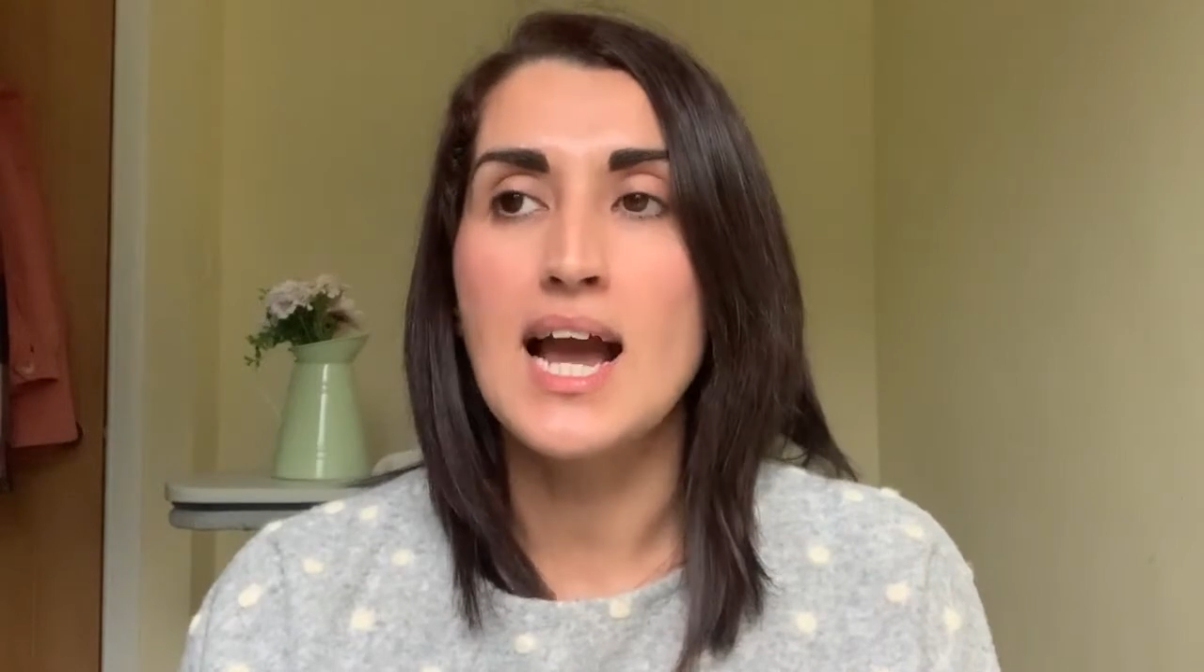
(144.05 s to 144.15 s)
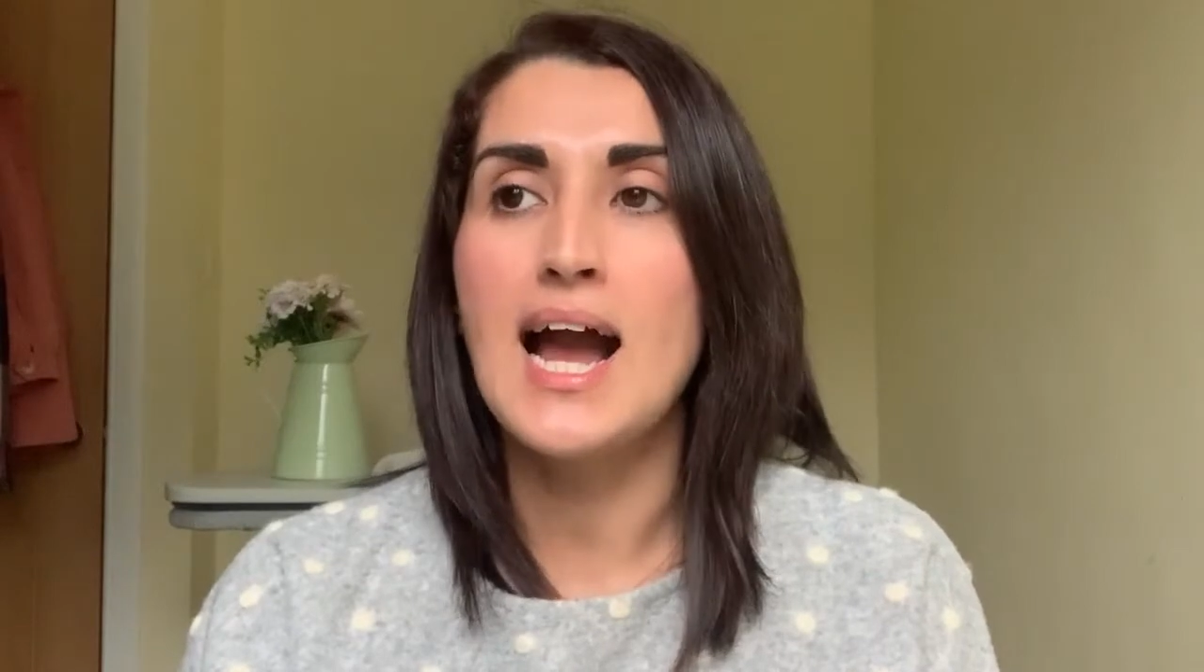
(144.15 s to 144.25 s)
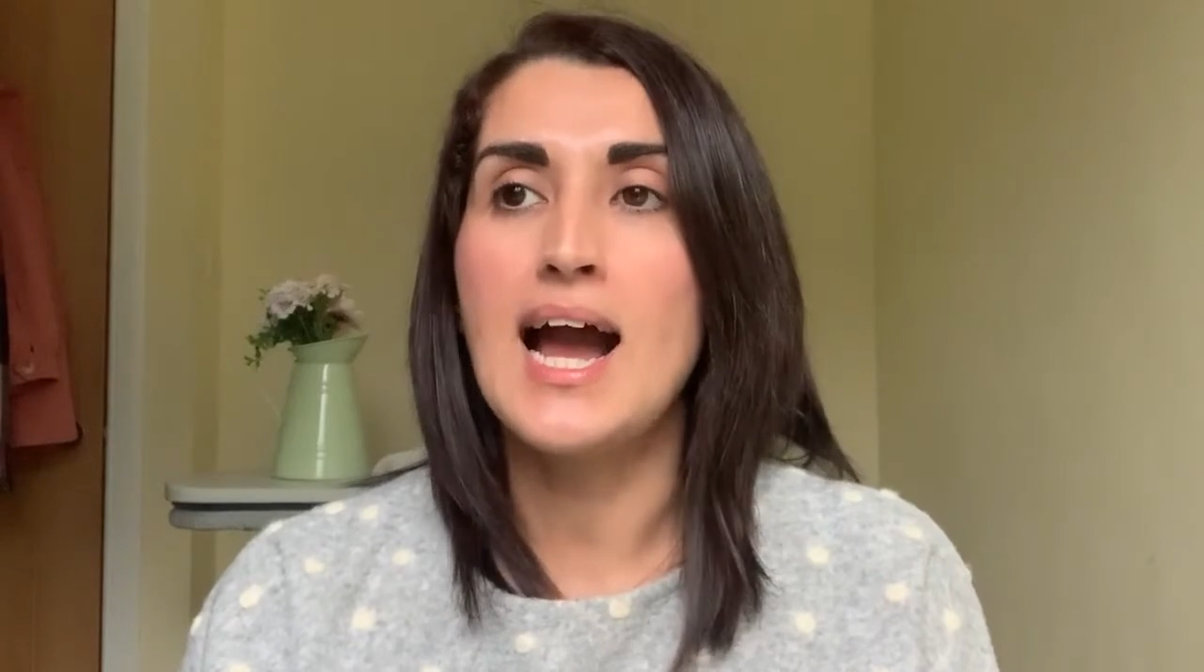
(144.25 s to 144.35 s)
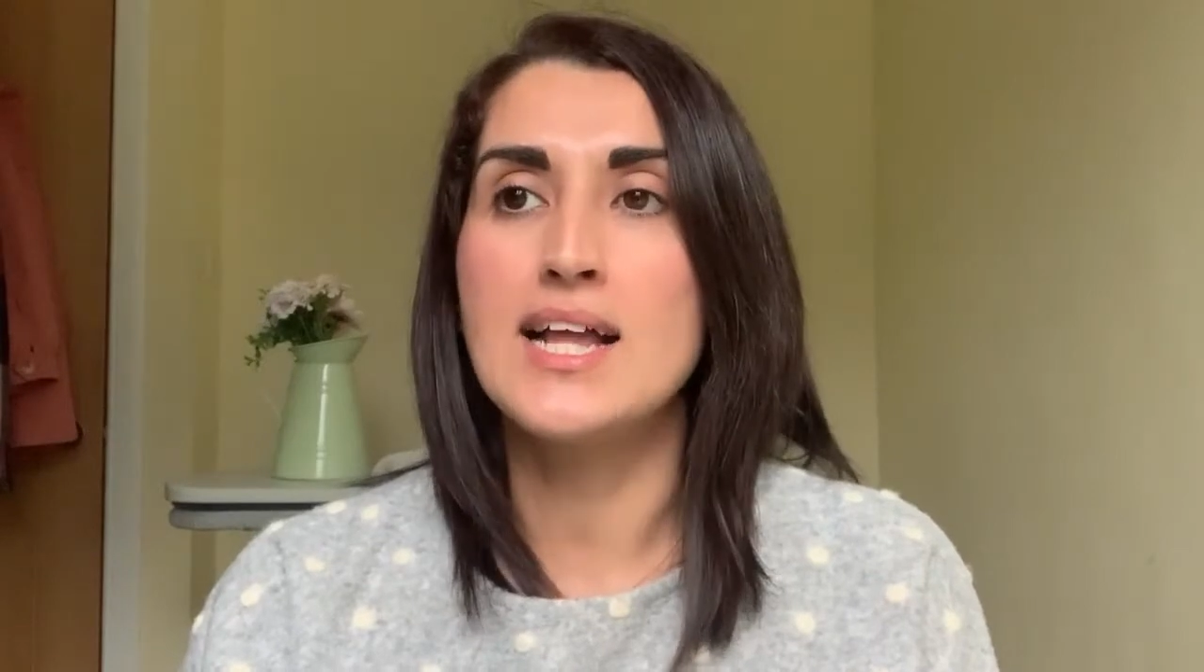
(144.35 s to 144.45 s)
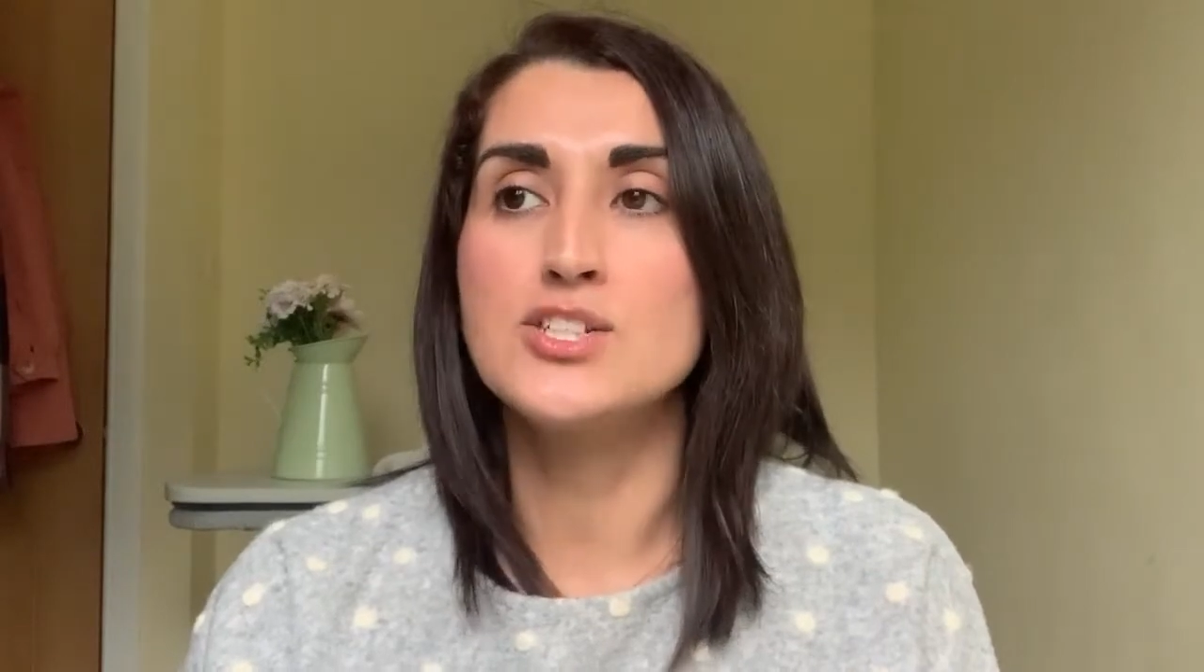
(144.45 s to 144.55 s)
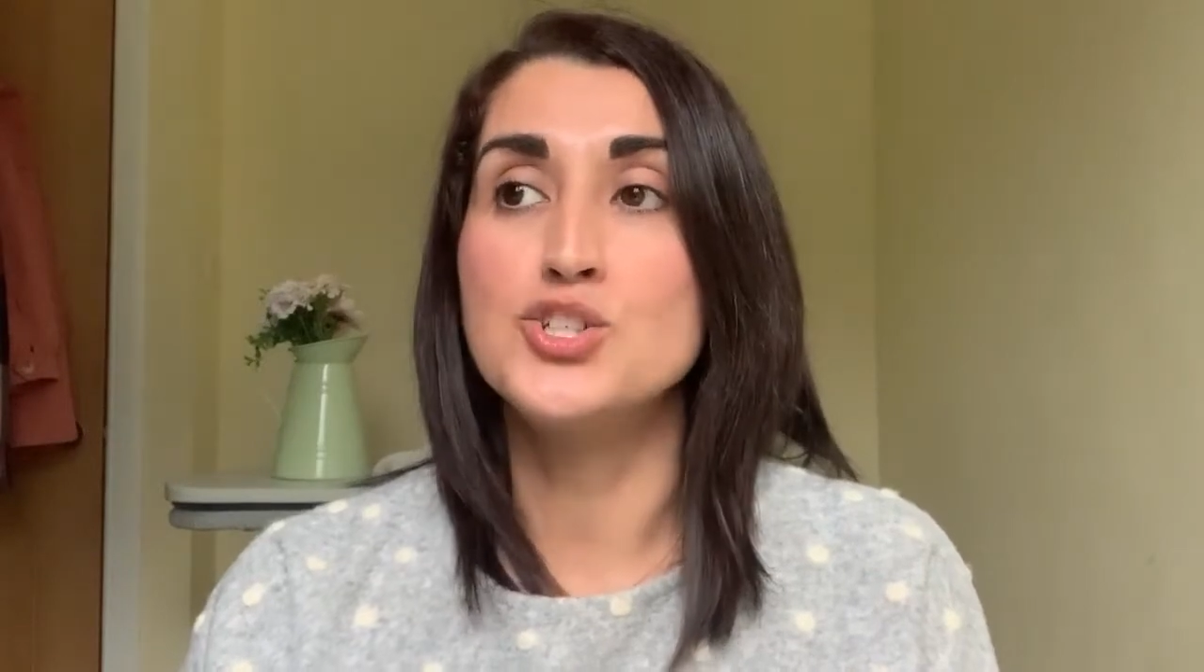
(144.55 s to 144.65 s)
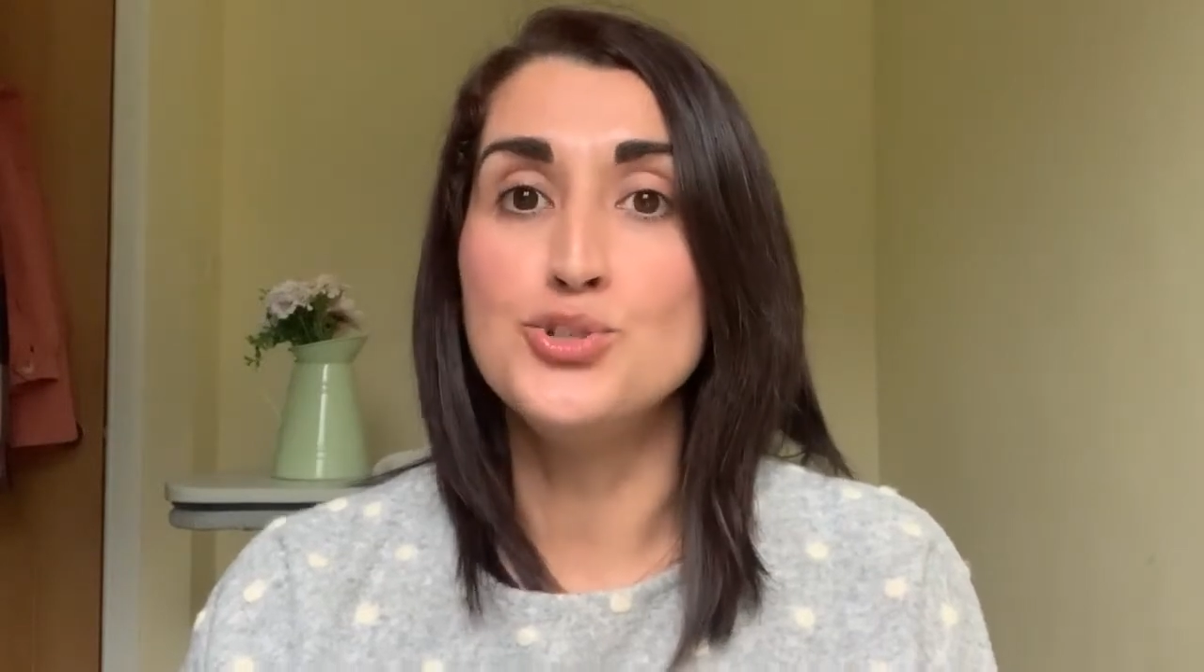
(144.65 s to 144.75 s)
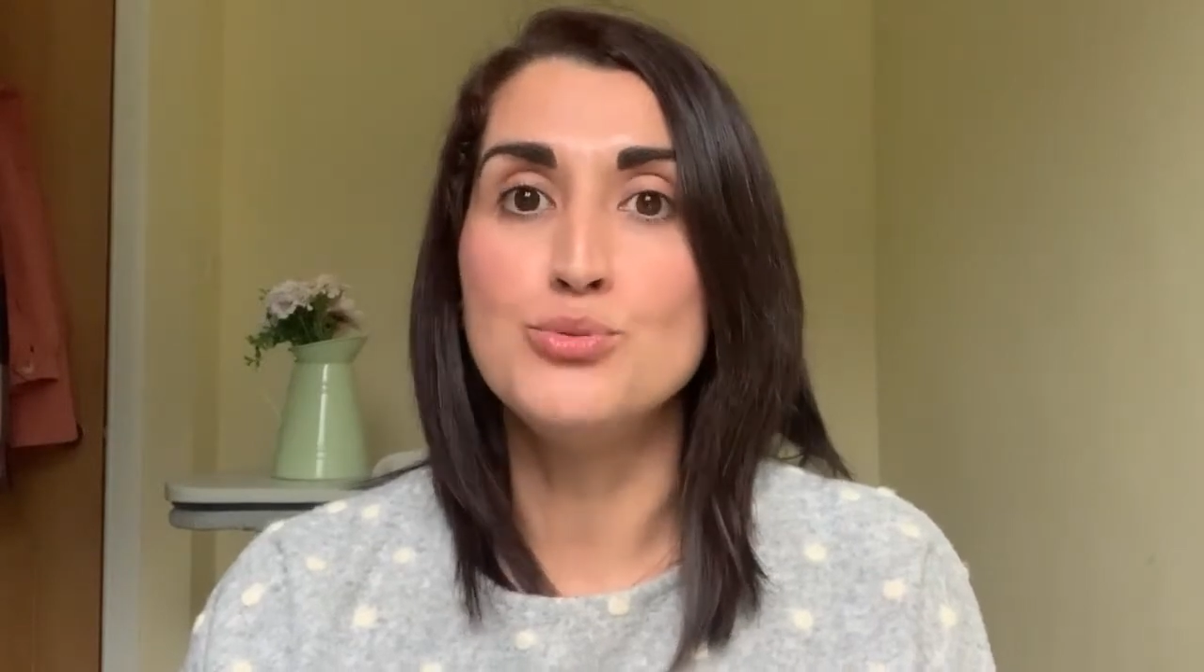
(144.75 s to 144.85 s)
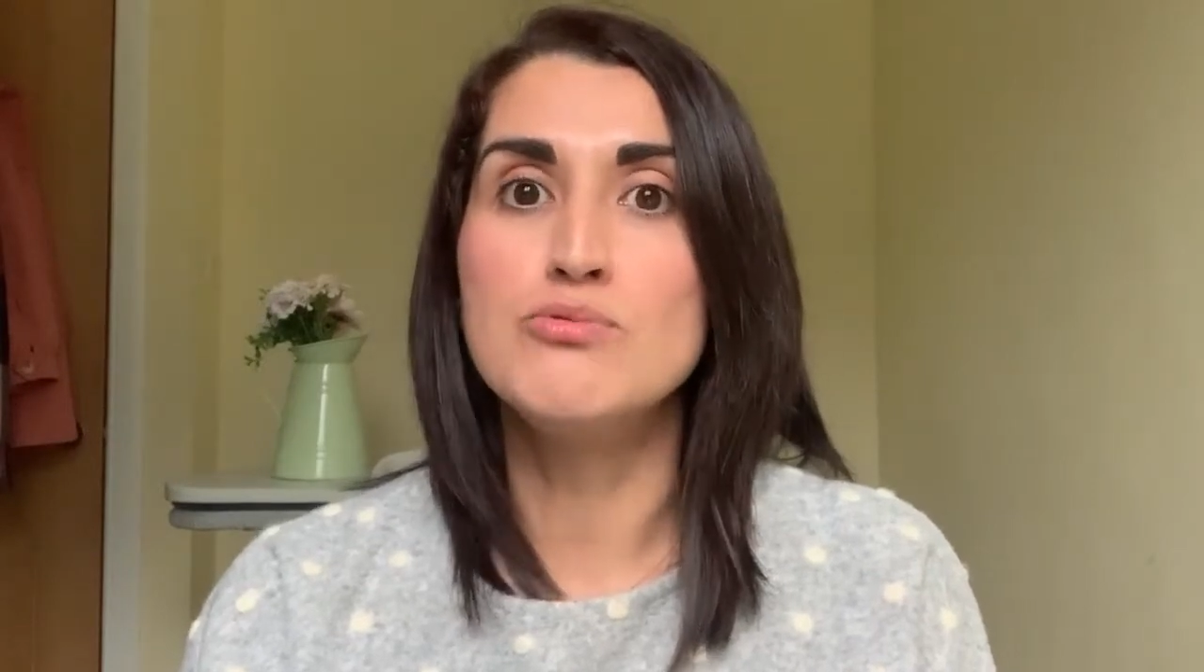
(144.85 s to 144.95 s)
and you